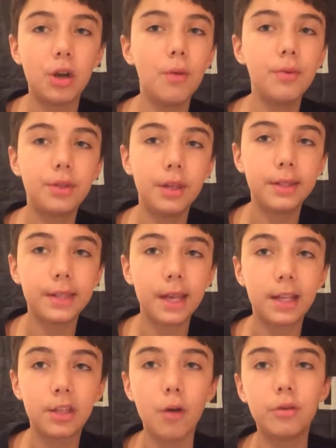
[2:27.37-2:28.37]

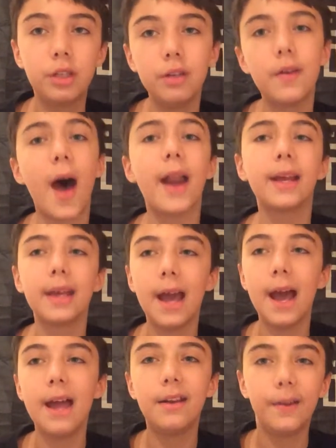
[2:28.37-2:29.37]
Don't do that
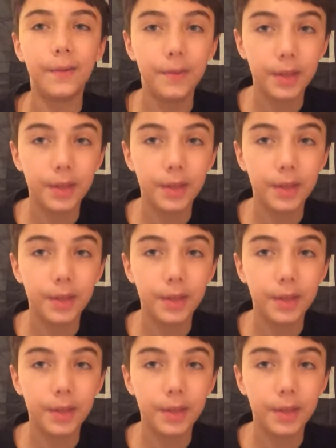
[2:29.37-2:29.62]
again.